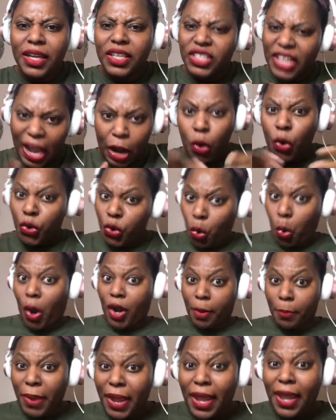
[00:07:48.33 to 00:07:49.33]
Is that who you
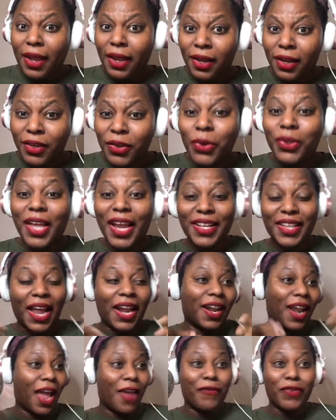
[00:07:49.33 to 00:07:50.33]
want to be? You think
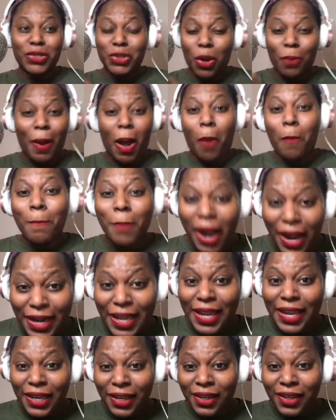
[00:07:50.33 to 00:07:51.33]
that life is all about
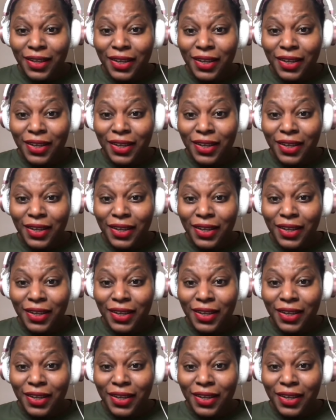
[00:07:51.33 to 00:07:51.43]
money?